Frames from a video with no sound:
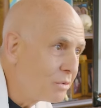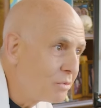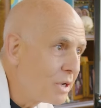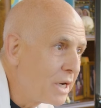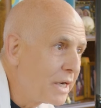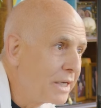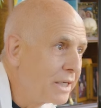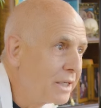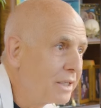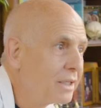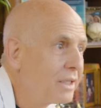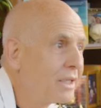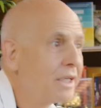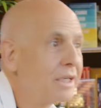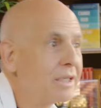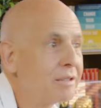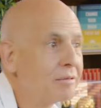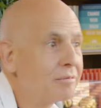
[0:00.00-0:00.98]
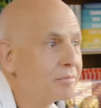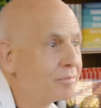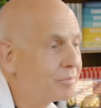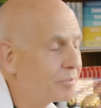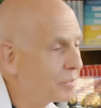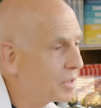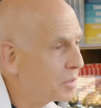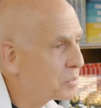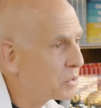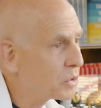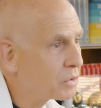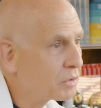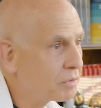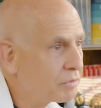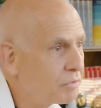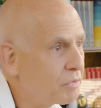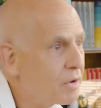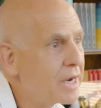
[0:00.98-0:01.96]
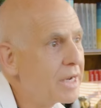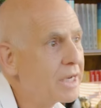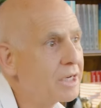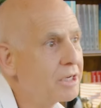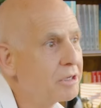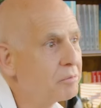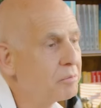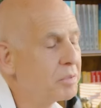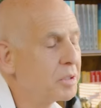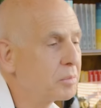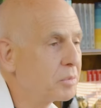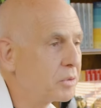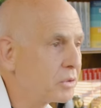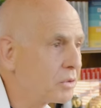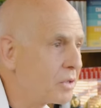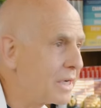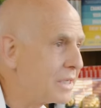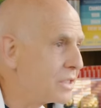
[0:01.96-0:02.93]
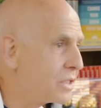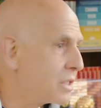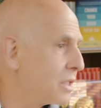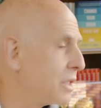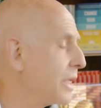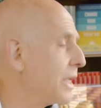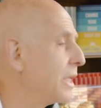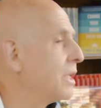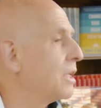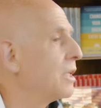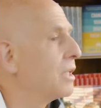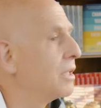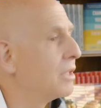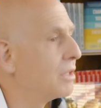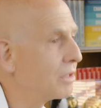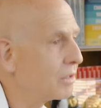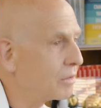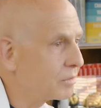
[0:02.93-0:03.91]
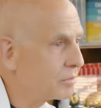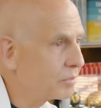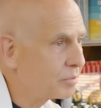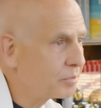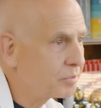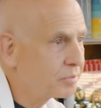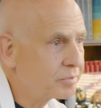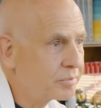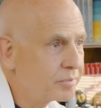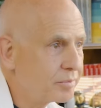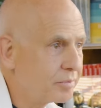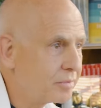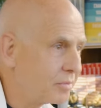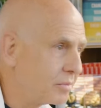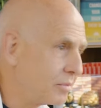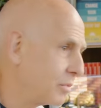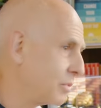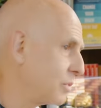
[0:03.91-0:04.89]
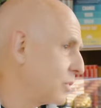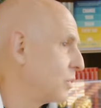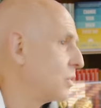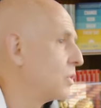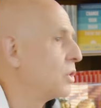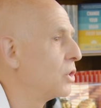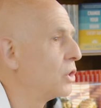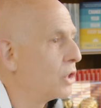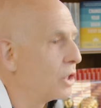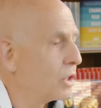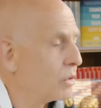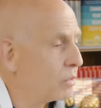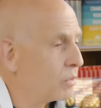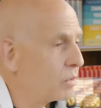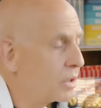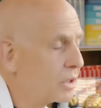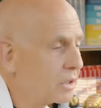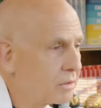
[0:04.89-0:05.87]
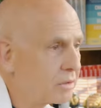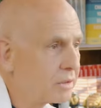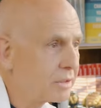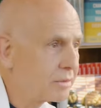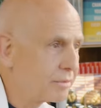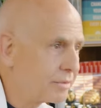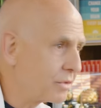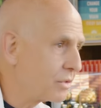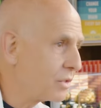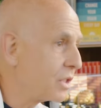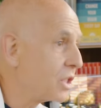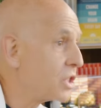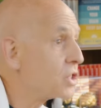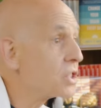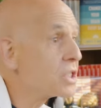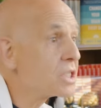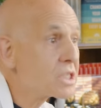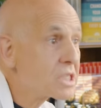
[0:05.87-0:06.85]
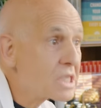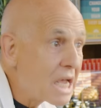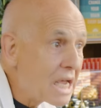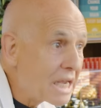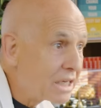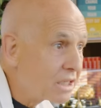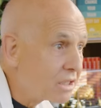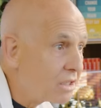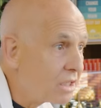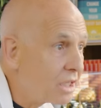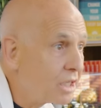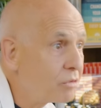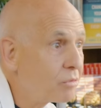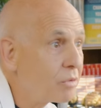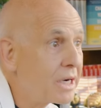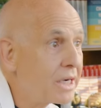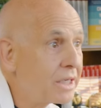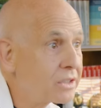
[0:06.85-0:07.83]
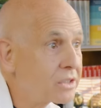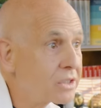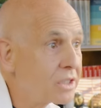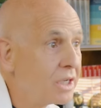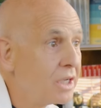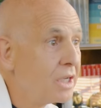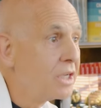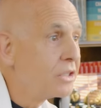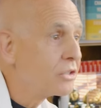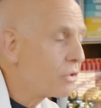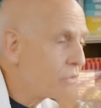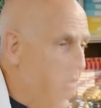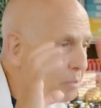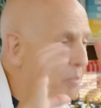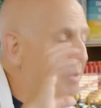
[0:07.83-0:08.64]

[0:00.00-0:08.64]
right? And people are afraid, and people are isolated, and they're, yeah. you know, the societal unrest. So the